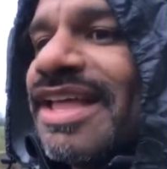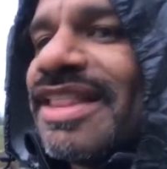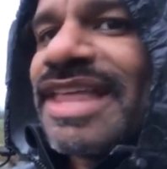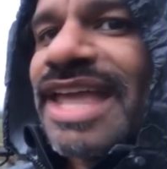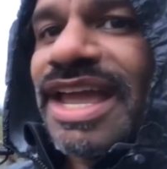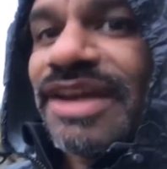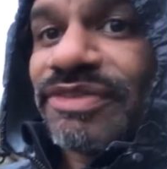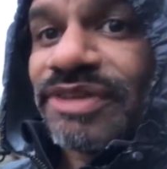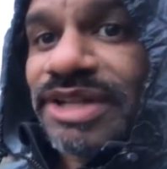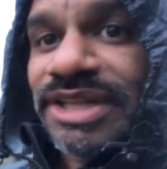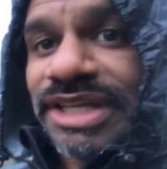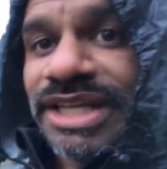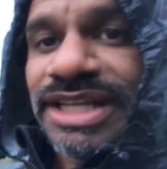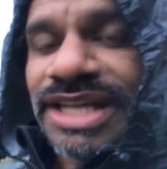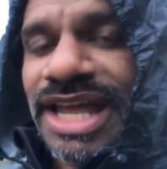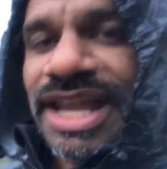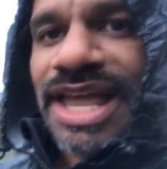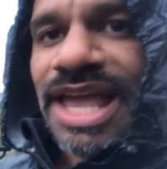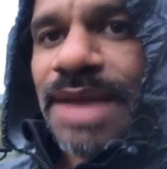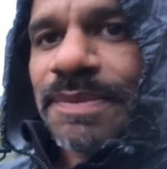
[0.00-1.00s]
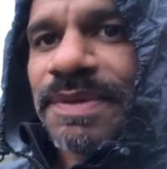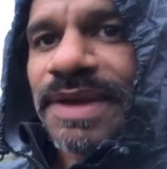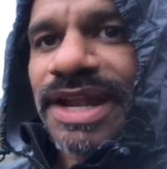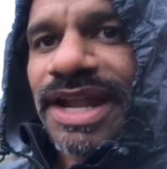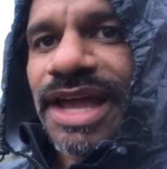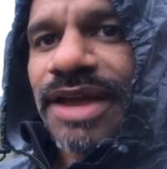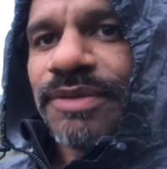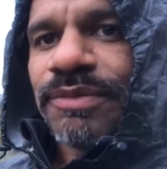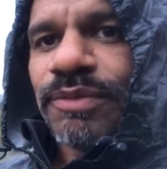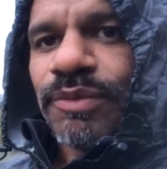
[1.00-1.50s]
They have cleaned that up, and
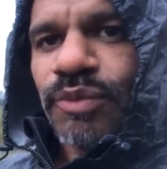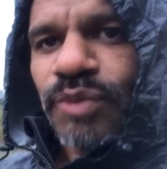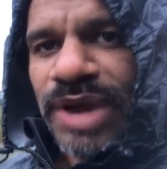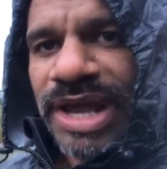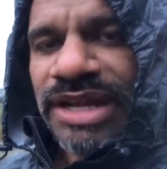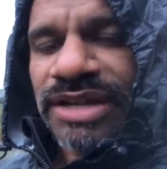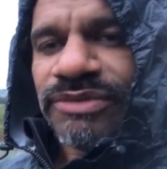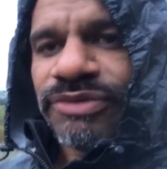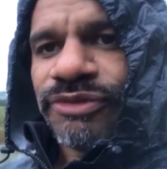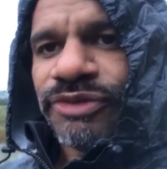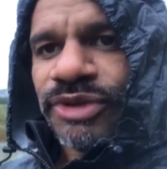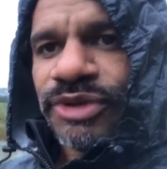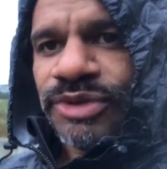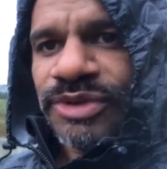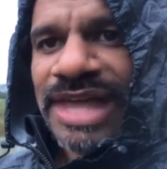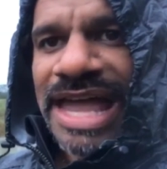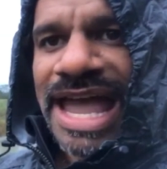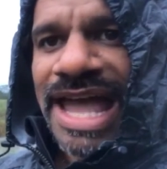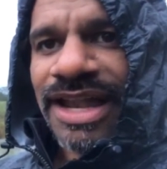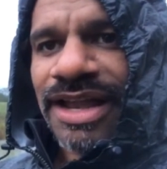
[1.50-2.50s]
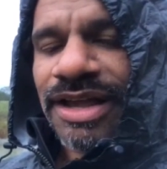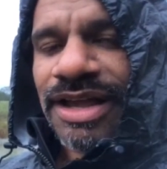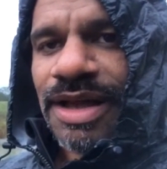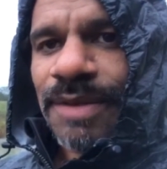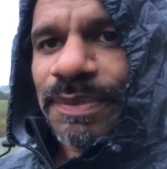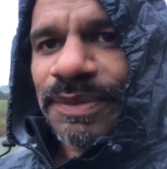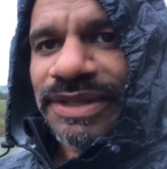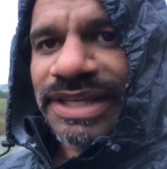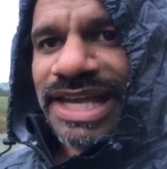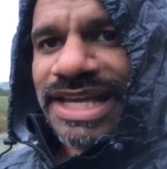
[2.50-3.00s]
I went and flew that a
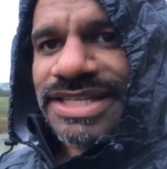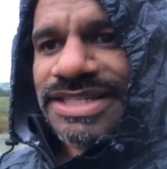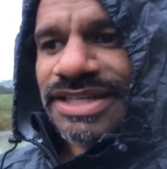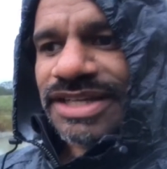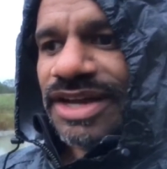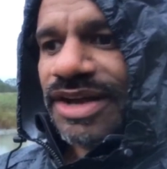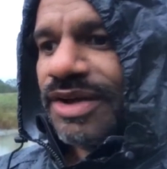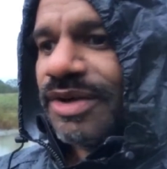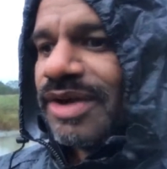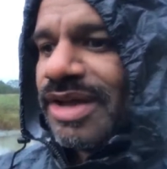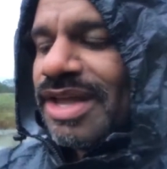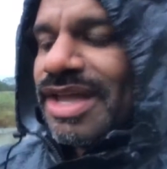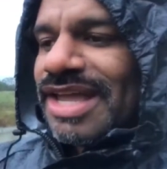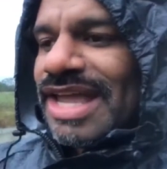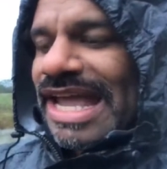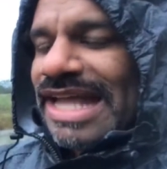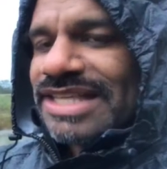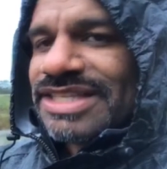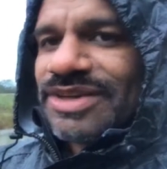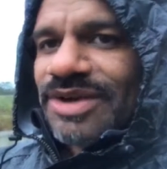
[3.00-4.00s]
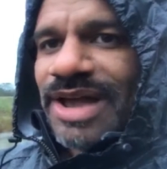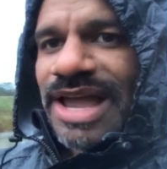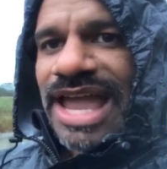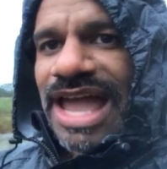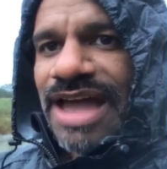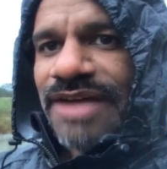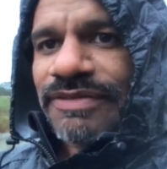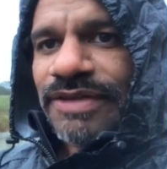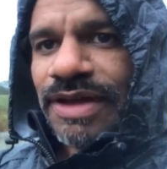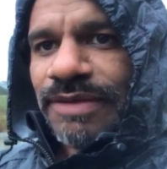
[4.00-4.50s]
couple days ago. And so I
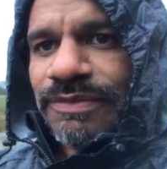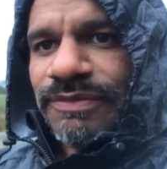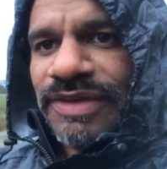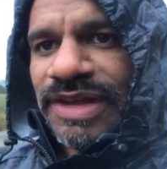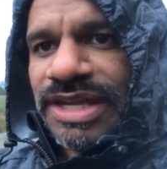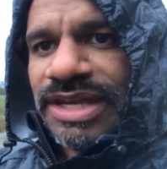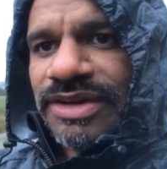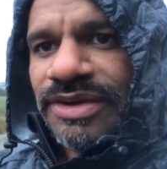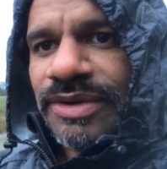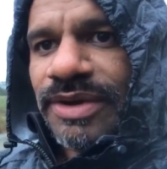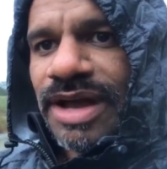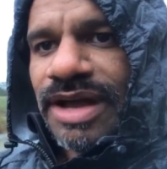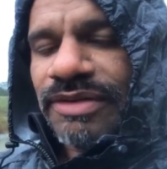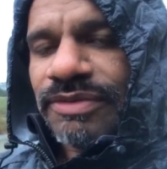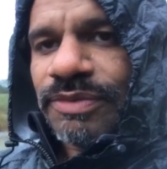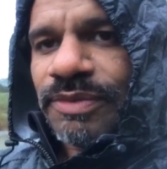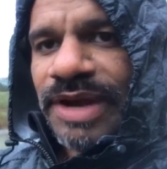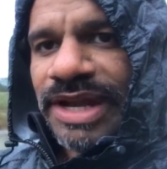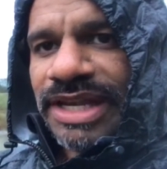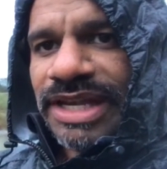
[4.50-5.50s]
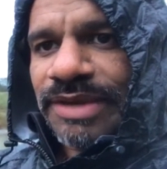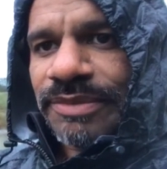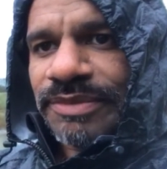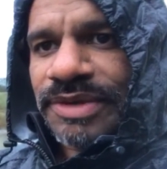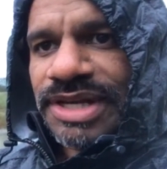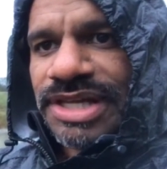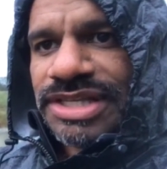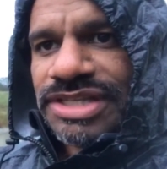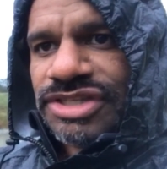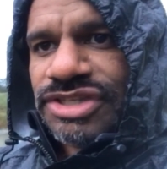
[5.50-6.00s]
have a video of when it
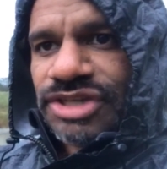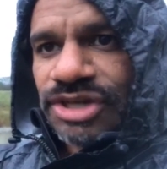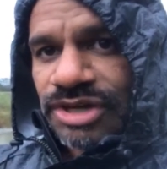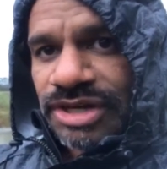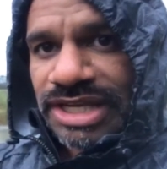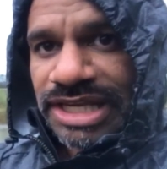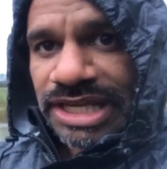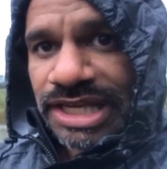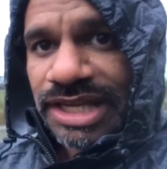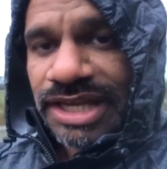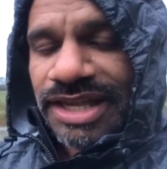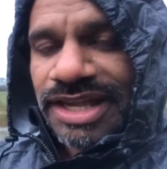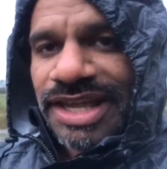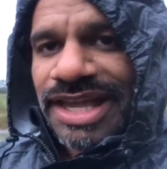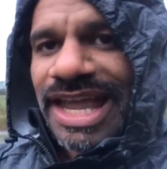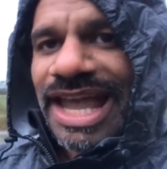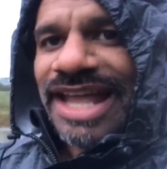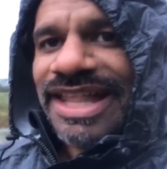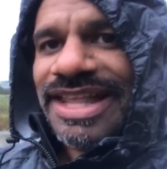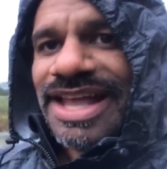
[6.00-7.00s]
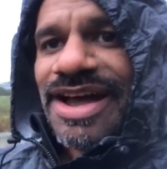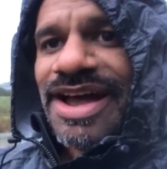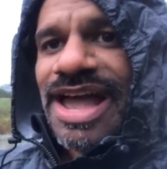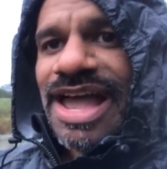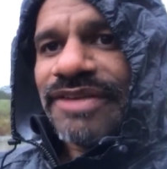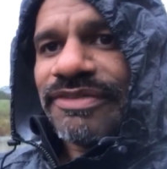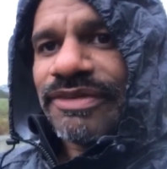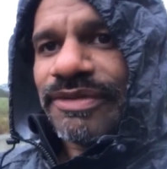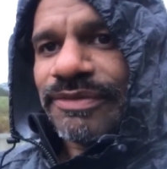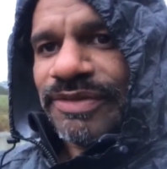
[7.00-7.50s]
was dirty, and now I
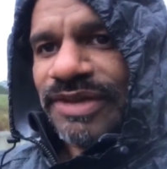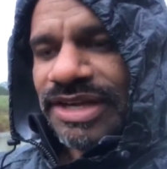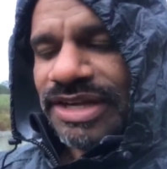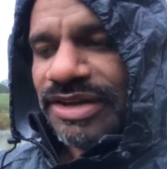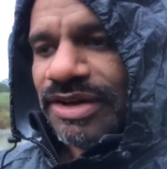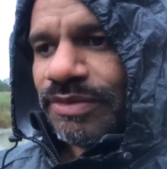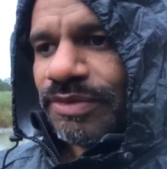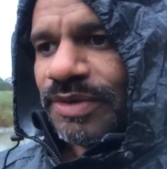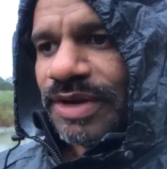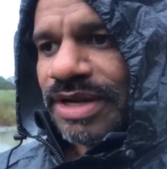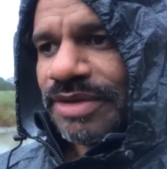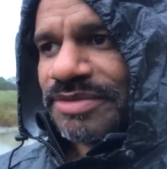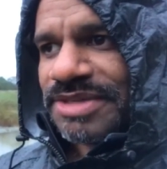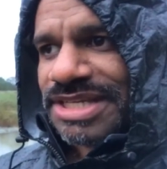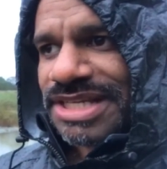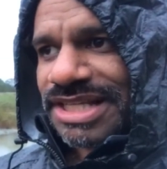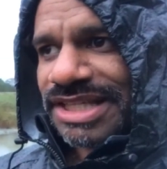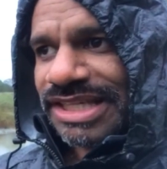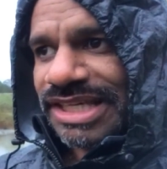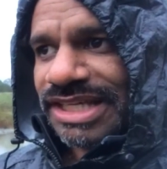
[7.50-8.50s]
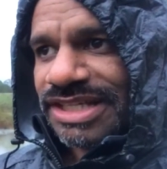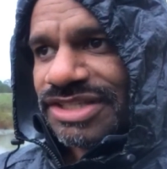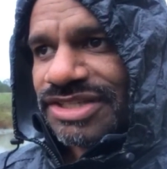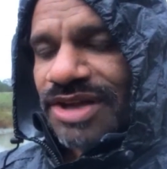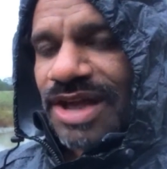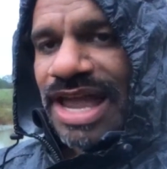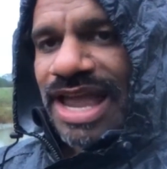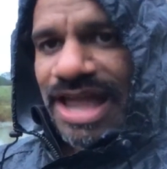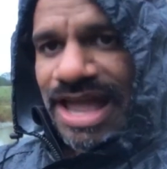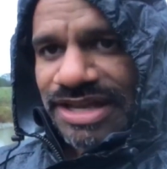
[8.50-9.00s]
have a video of when it was clean. So
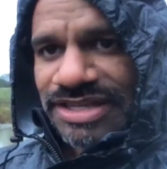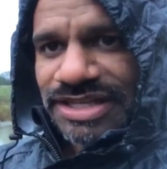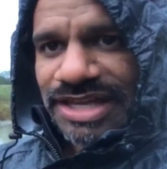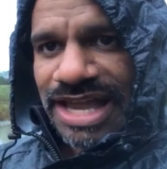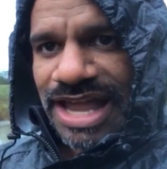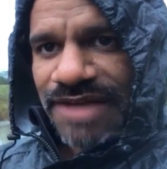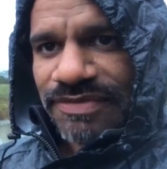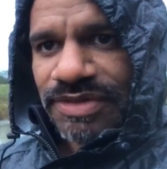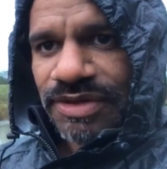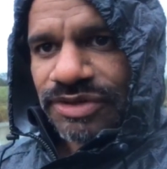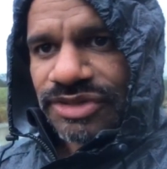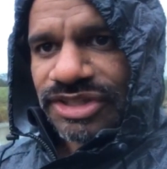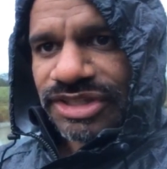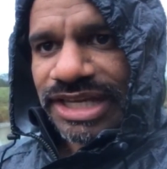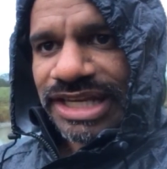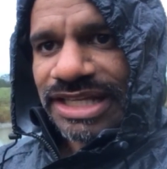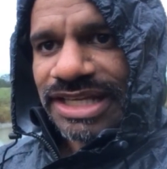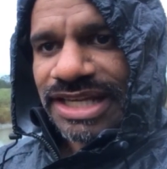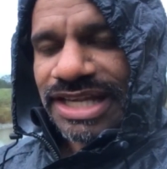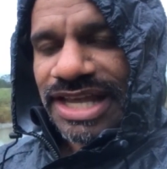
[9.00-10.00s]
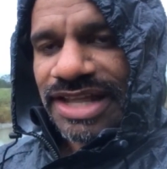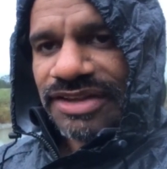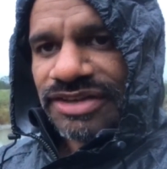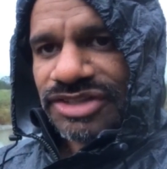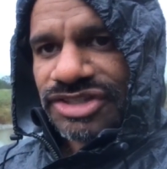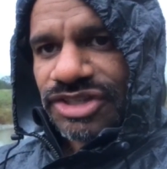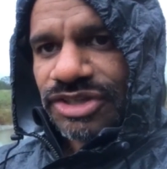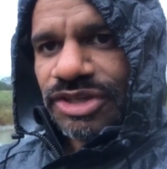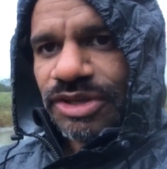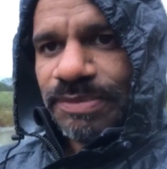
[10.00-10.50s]
I actually have those linked together.
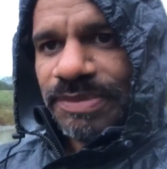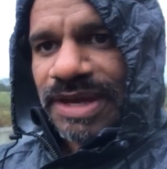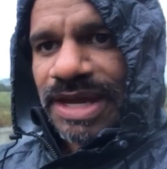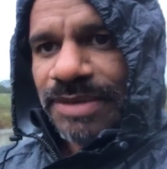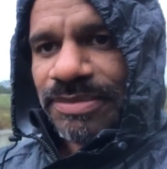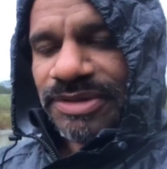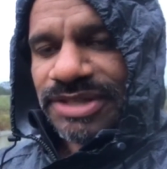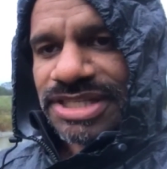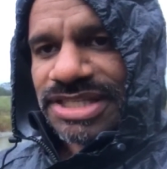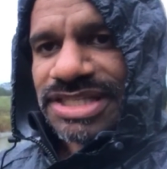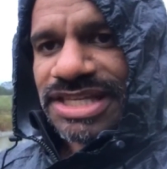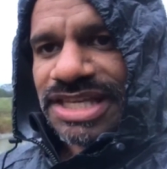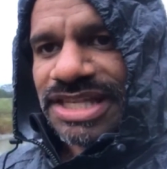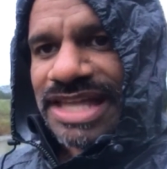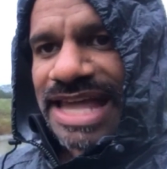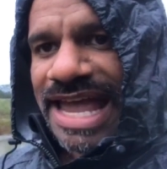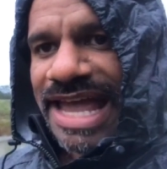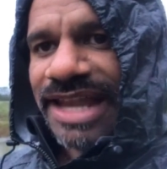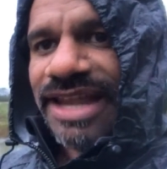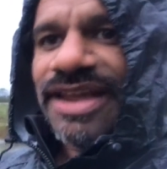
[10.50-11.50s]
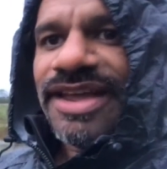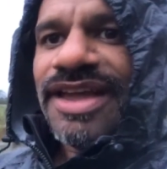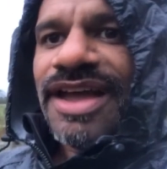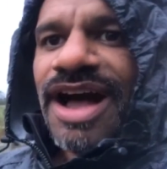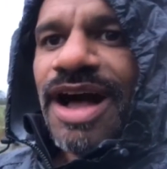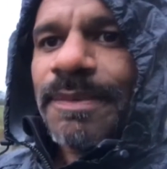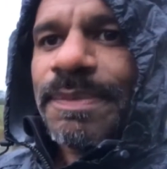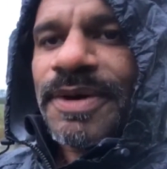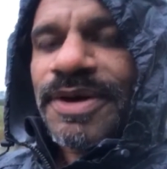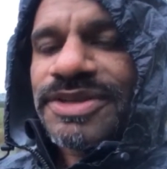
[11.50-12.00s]
So you'll be able to see that.
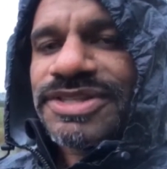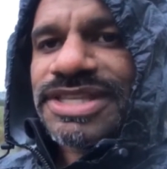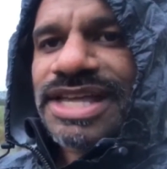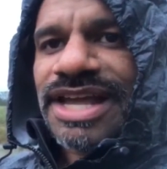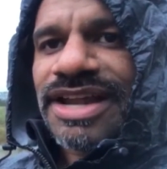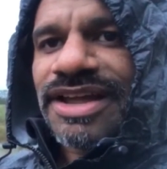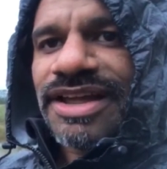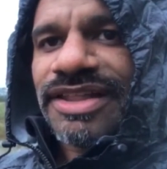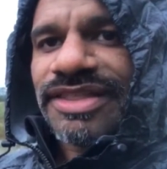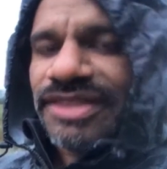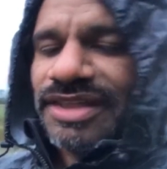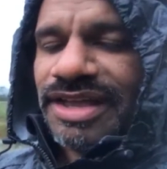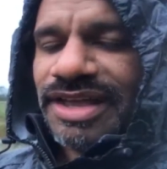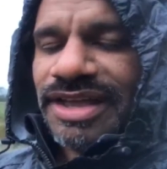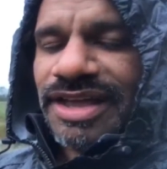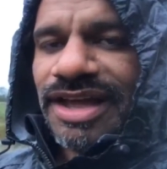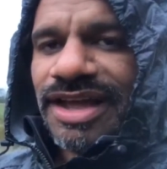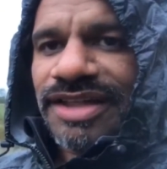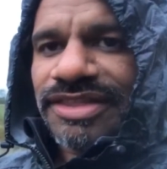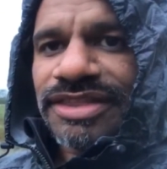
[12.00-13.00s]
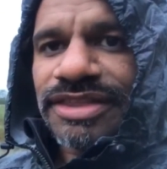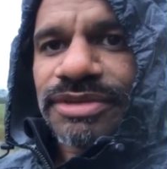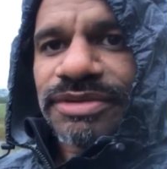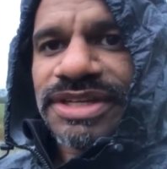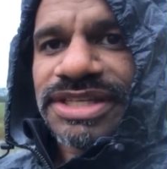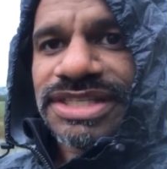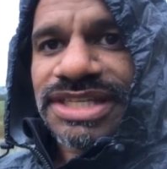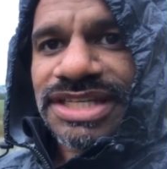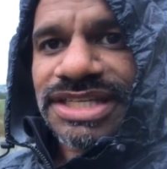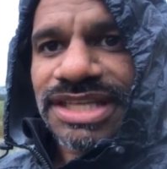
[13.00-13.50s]
I'll post that on the
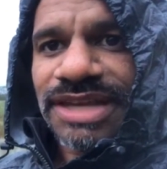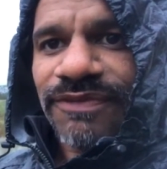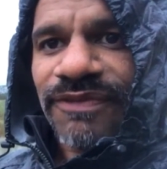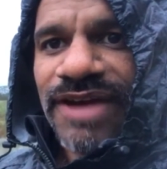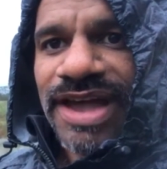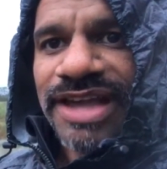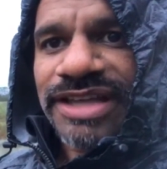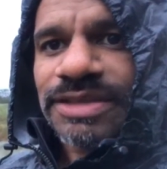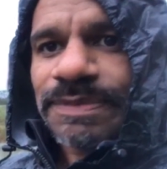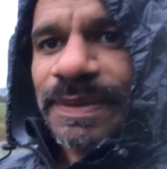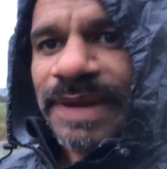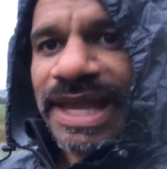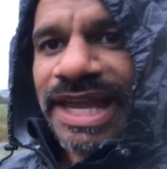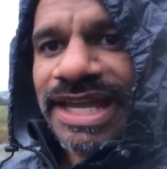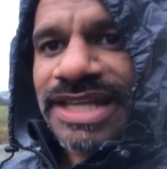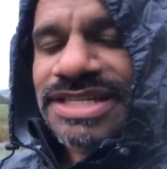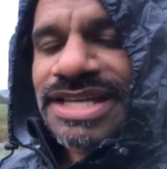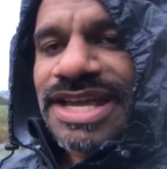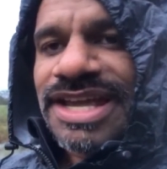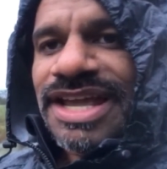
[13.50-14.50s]
365's page.